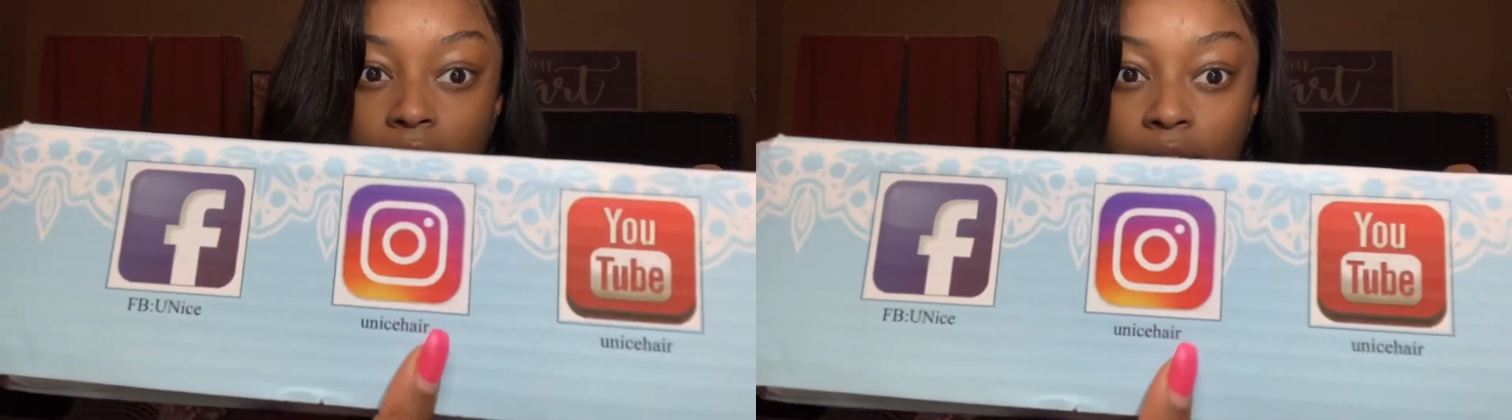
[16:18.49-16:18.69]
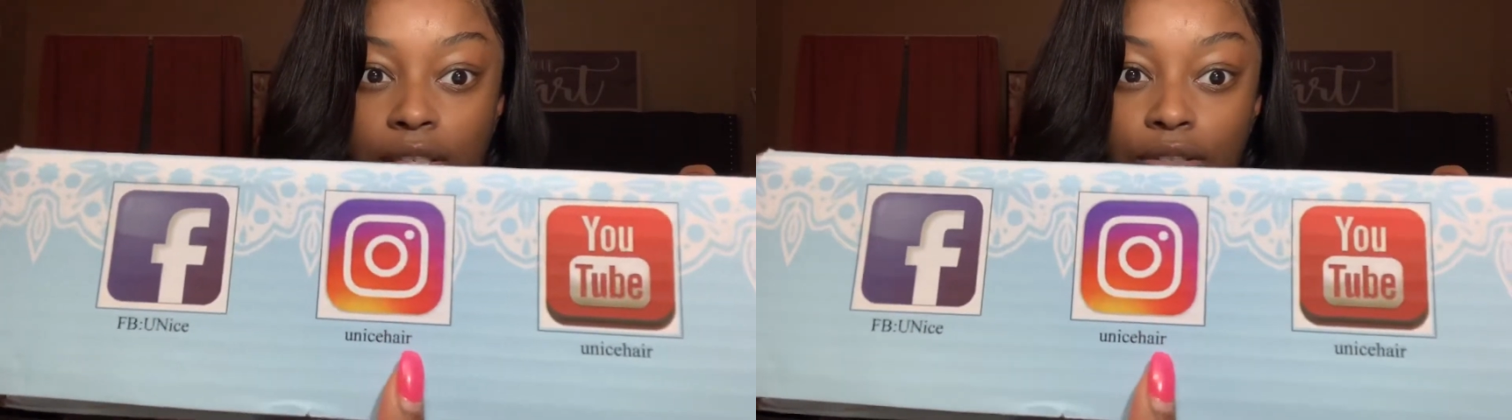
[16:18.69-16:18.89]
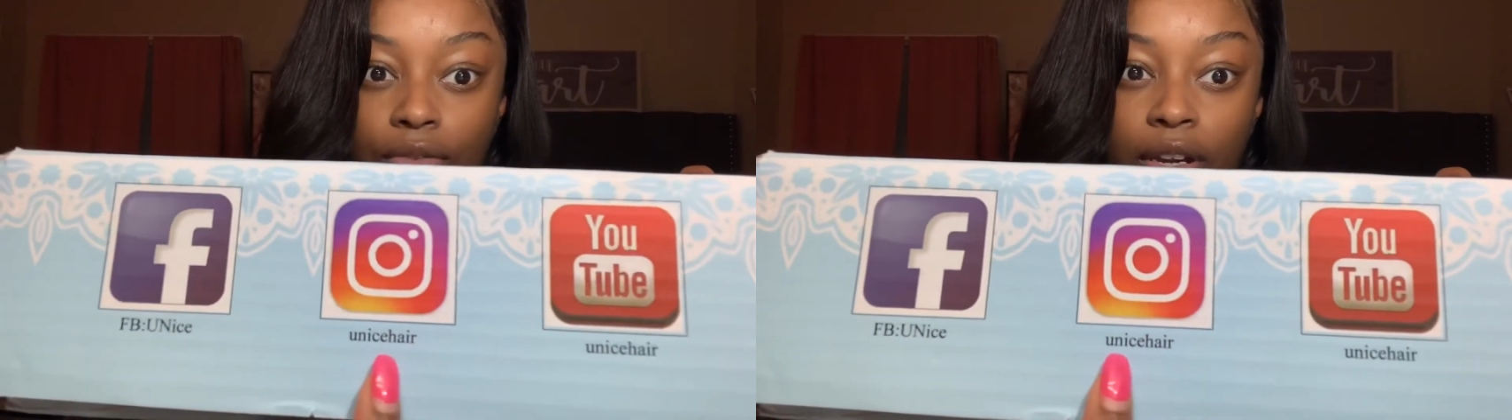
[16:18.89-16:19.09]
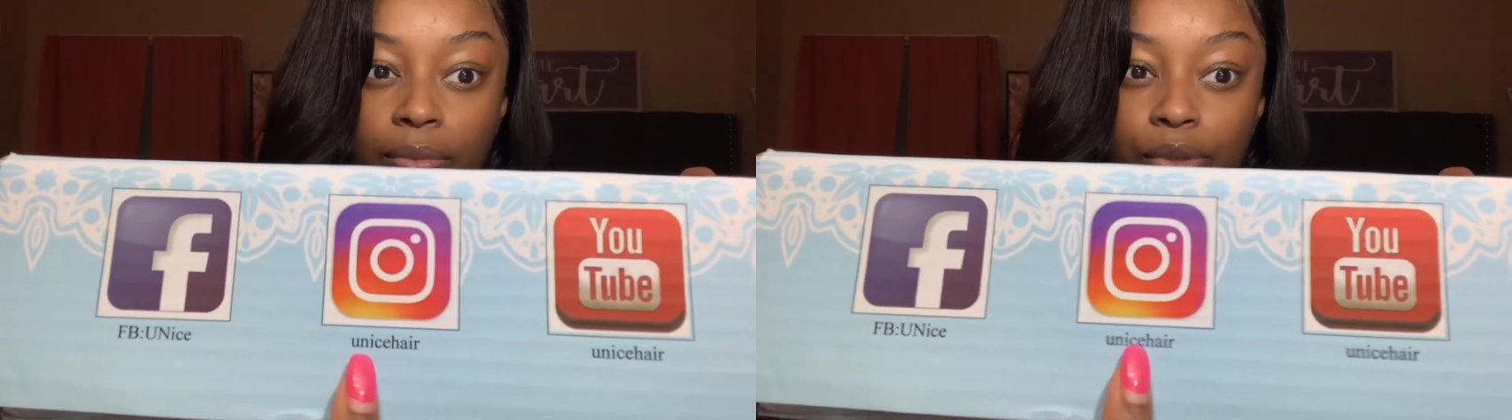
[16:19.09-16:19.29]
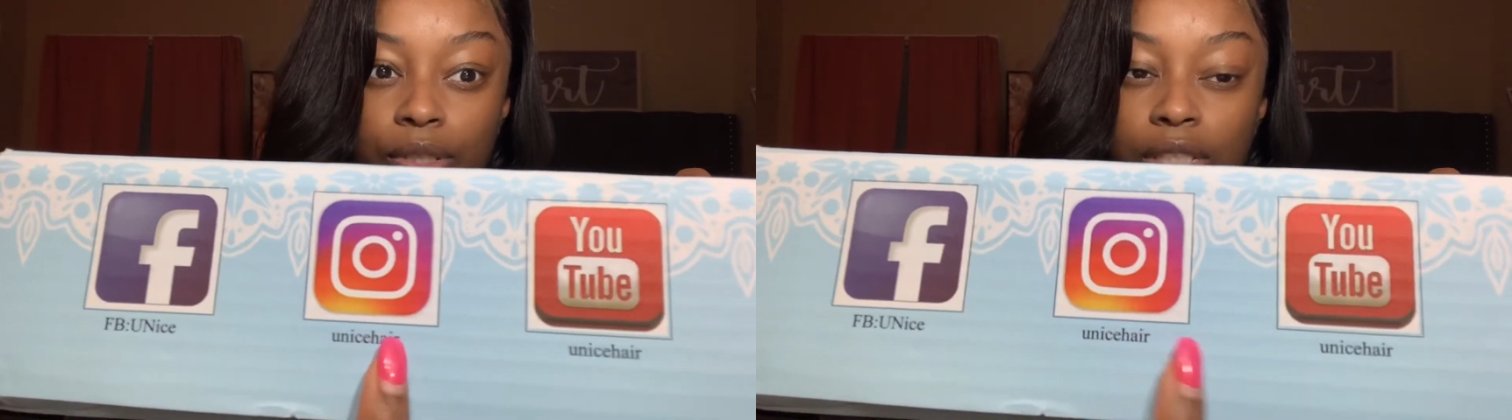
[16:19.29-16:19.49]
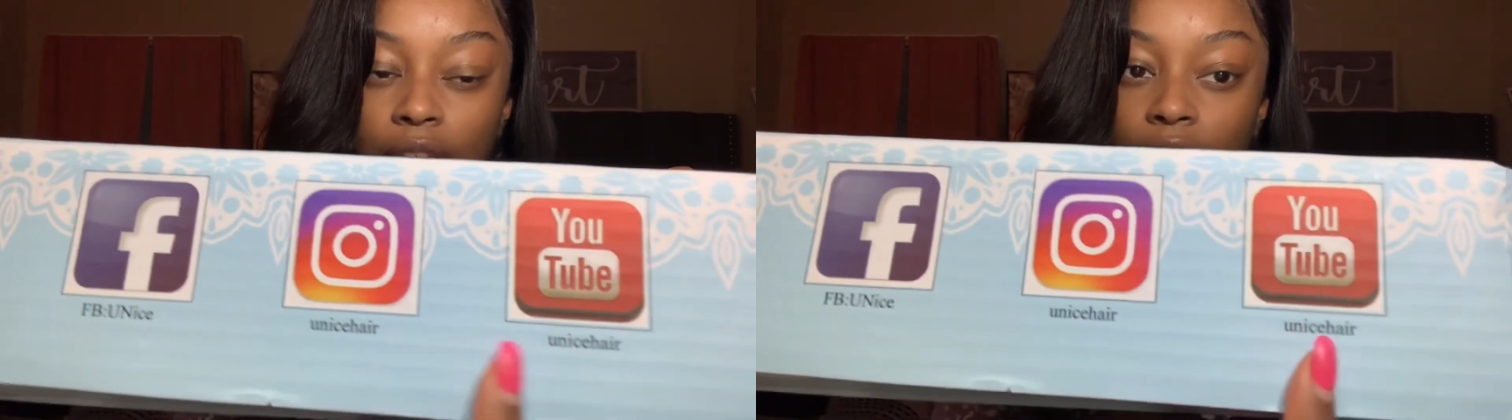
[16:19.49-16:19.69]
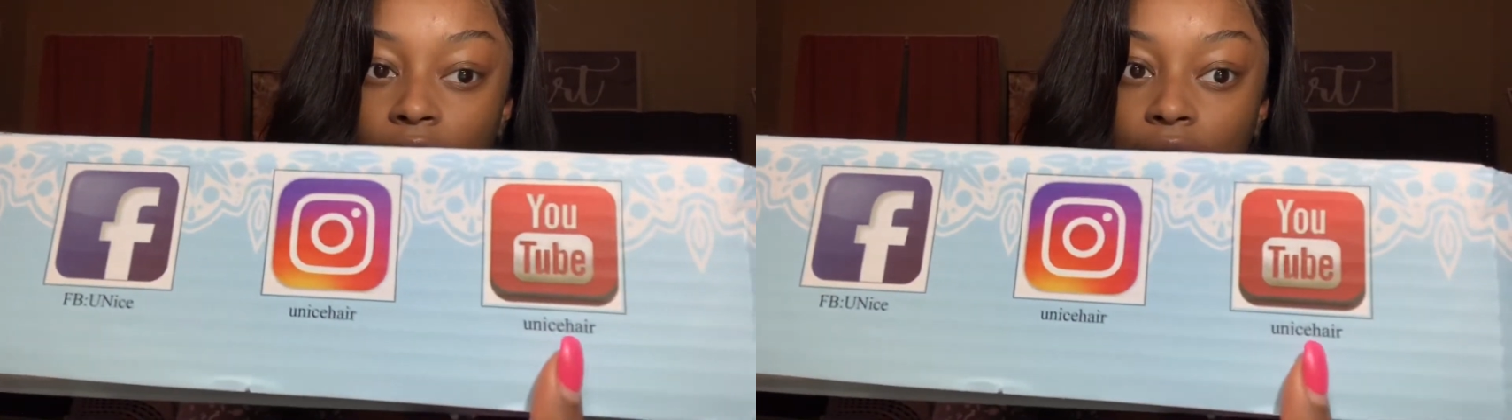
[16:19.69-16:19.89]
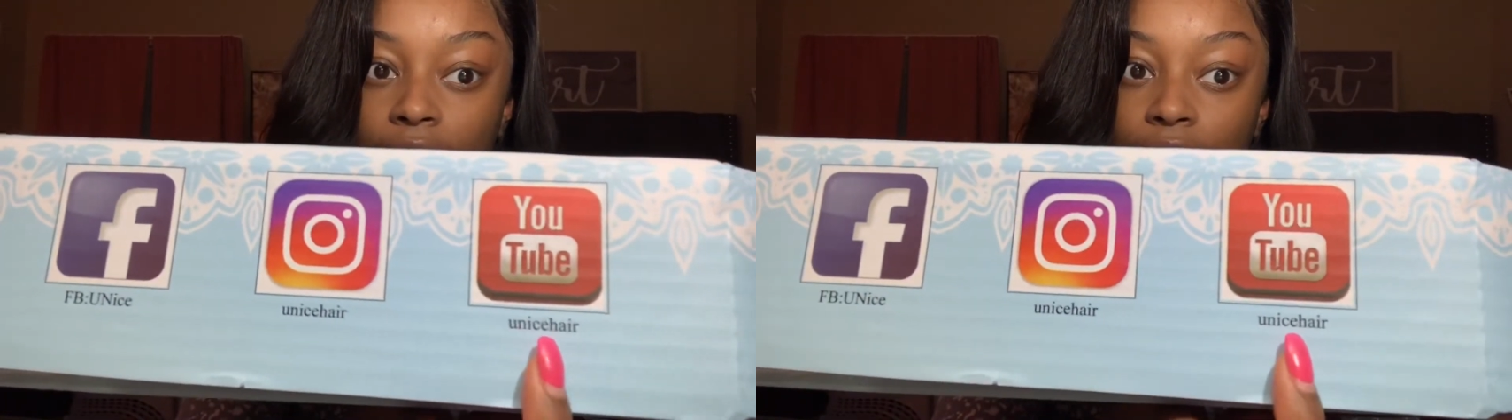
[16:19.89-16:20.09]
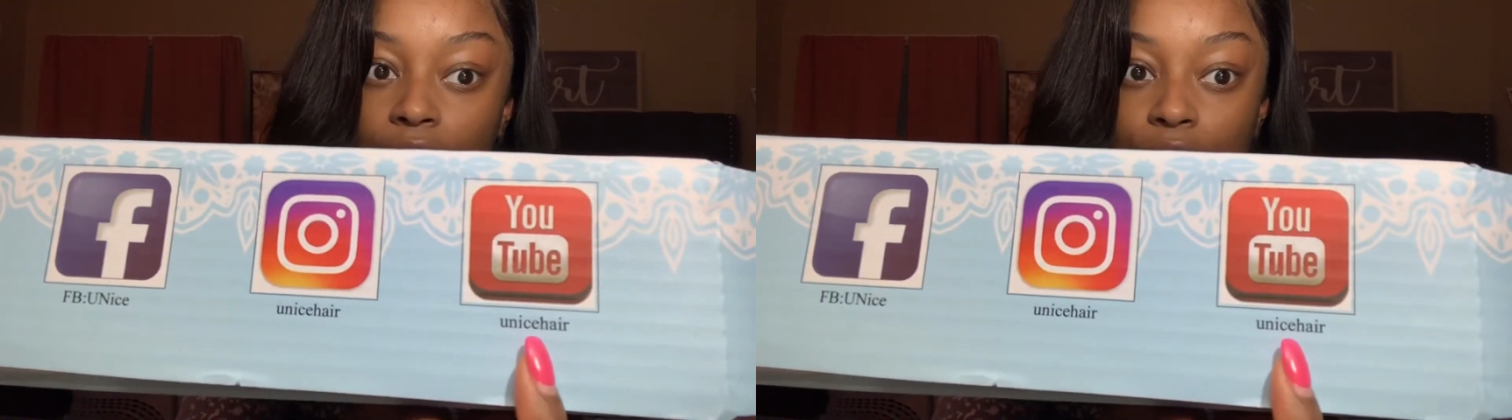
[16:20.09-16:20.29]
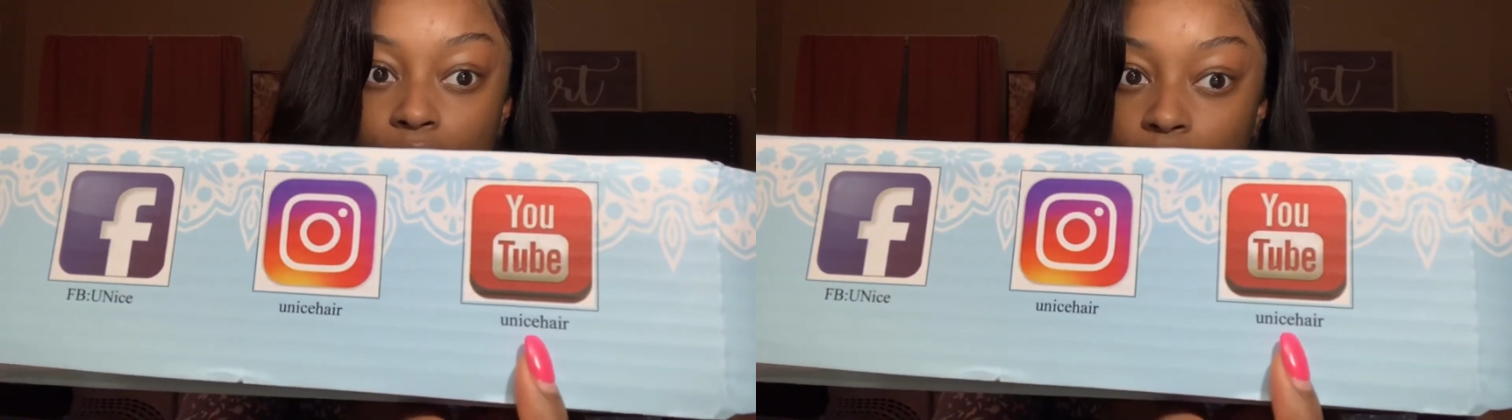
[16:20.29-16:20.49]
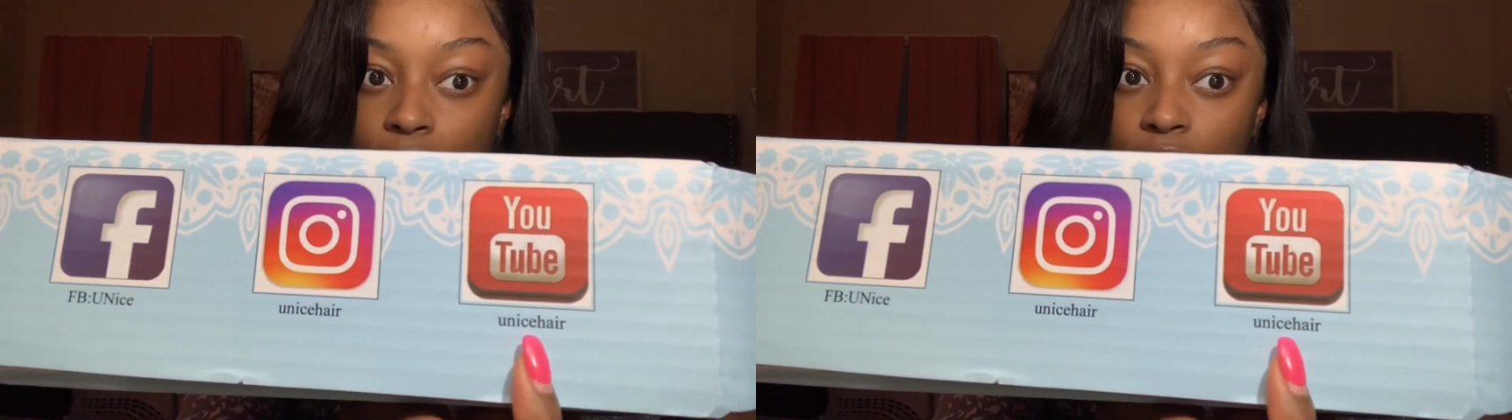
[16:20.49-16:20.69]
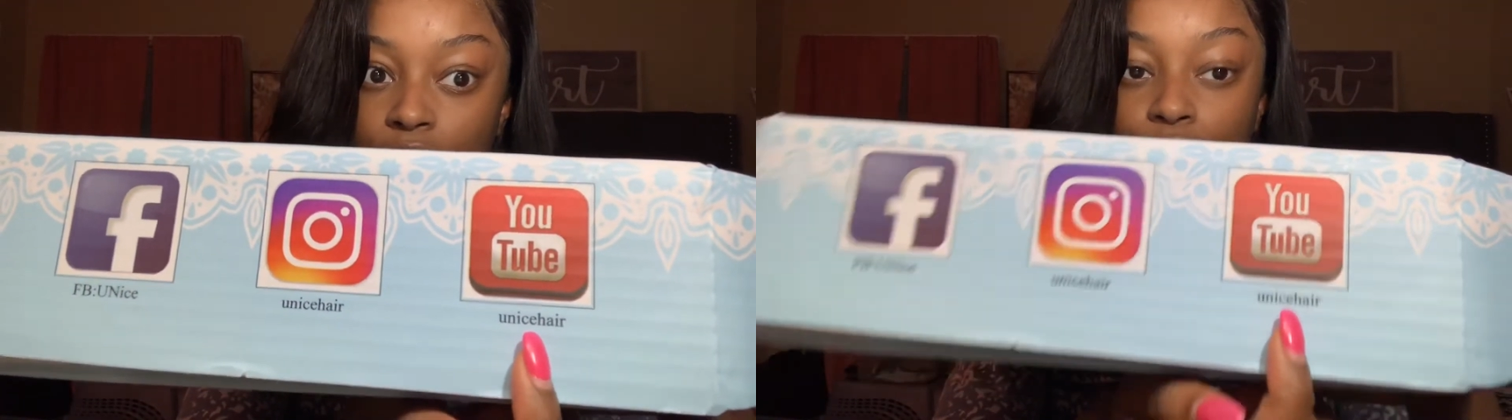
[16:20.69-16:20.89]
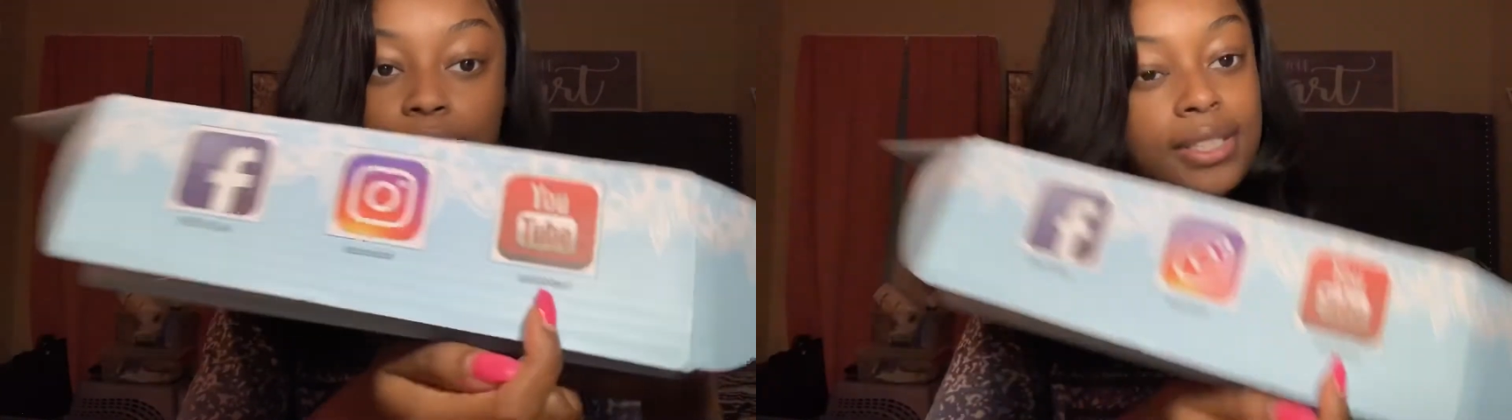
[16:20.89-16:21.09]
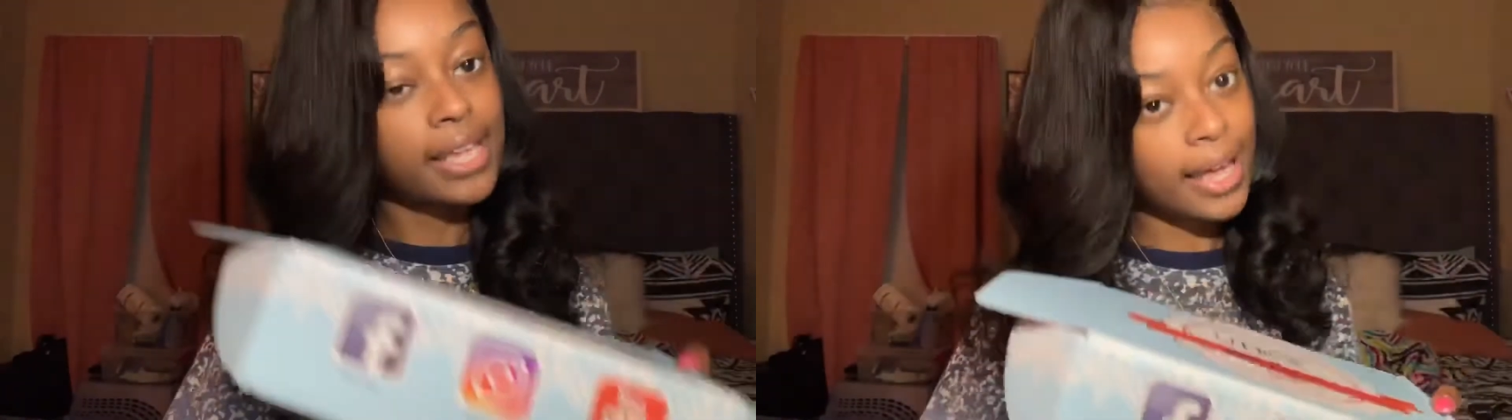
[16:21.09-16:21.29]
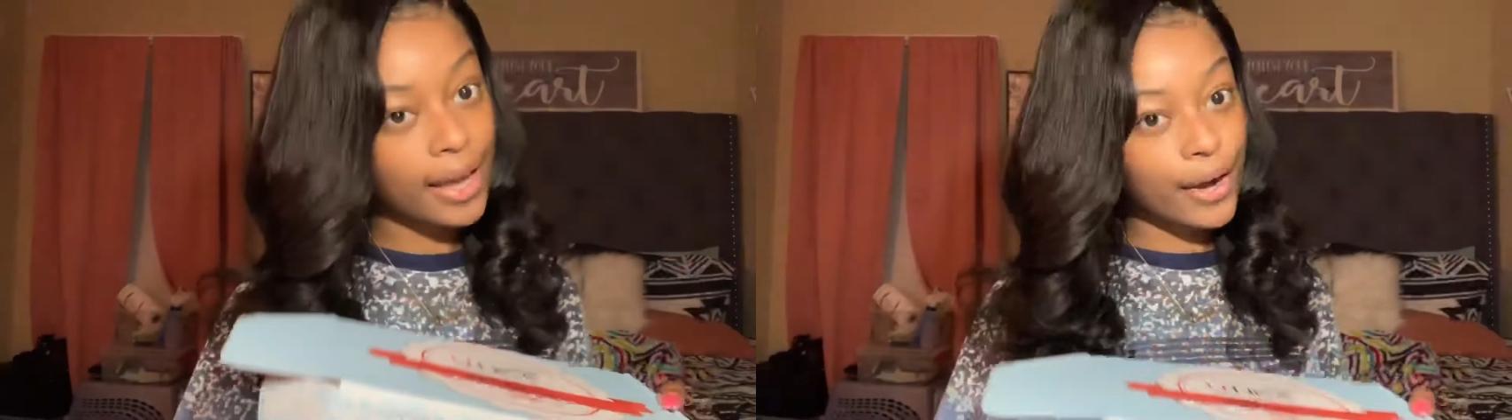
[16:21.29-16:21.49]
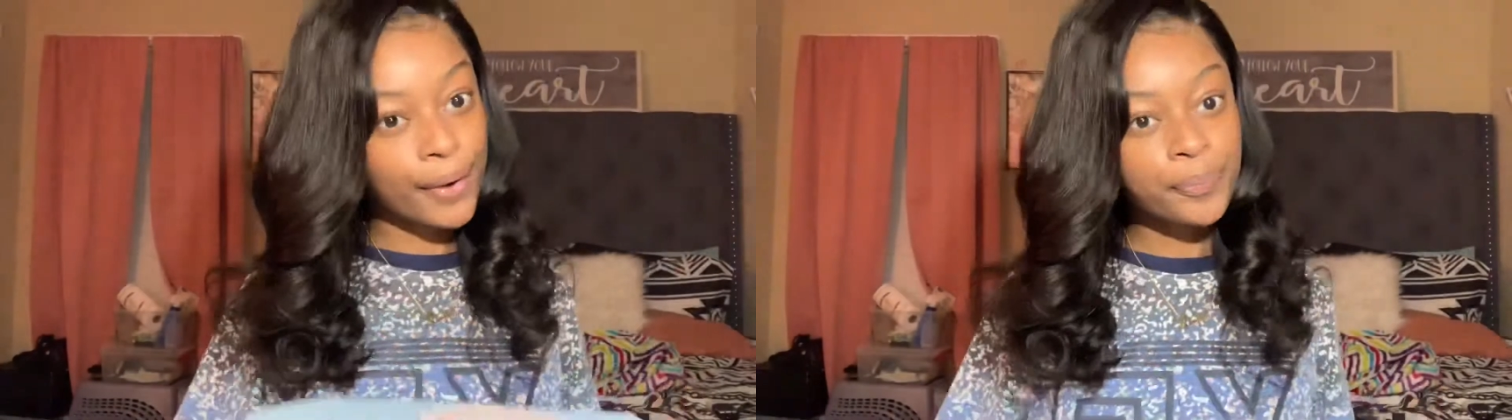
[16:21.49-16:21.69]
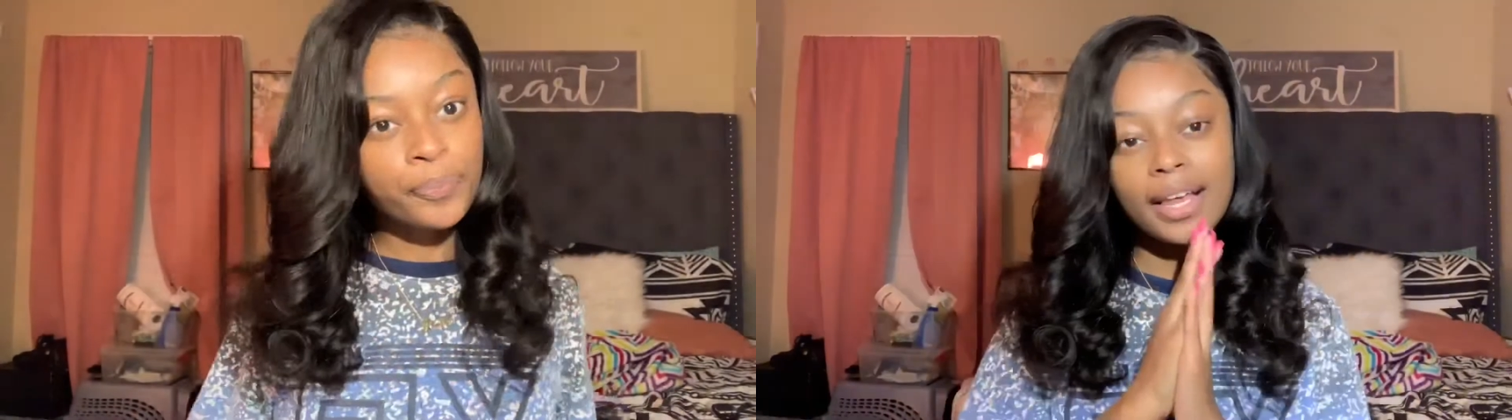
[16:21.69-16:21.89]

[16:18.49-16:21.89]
Instagram, UNice Hair, and their YouTube channel, UNice Hair.